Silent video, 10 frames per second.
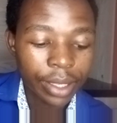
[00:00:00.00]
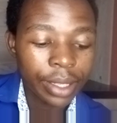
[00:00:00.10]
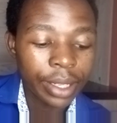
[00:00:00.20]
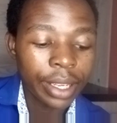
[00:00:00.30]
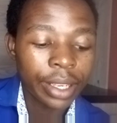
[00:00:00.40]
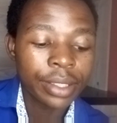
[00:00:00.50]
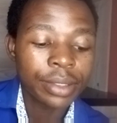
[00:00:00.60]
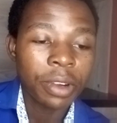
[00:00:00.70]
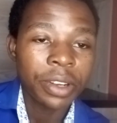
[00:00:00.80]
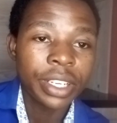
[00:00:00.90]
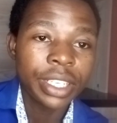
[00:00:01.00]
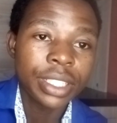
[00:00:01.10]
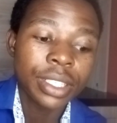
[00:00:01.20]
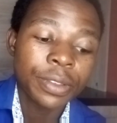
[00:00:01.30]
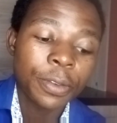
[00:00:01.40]
the
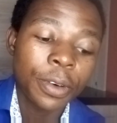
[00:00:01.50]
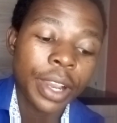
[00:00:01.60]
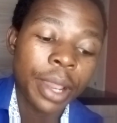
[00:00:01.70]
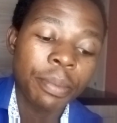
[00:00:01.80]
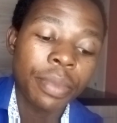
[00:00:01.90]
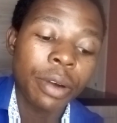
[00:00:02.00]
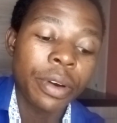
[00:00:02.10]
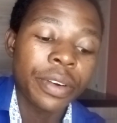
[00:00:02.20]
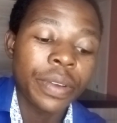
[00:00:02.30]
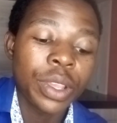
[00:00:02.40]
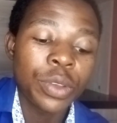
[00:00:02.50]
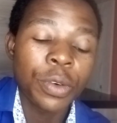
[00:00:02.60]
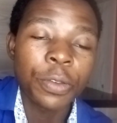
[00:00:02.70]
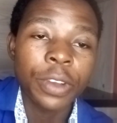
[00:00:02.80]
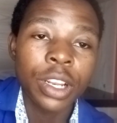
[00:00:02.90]
strategies for empowering
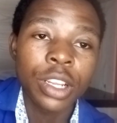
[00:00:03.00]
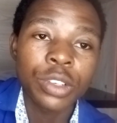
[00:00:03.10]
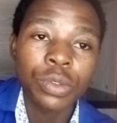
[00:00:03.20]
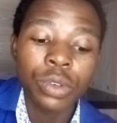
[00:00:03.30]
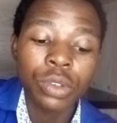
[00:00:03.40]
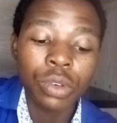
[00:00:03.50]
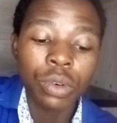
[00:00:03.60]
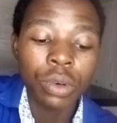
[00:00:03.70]
youth in Lesotho